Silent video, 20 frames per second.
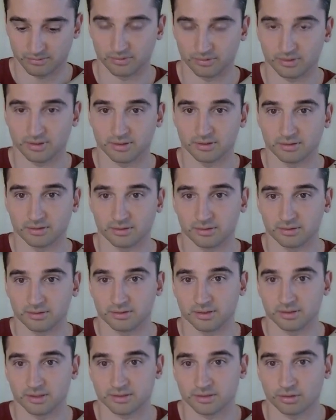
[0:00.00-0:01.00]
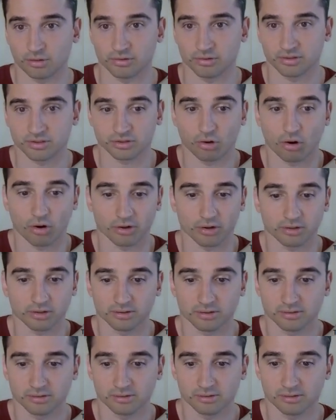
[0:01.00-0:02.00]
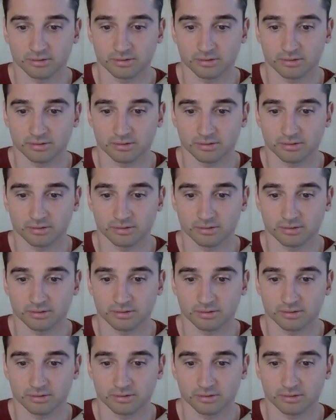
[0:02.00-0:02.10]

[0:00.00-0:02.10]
Well, let's call it start.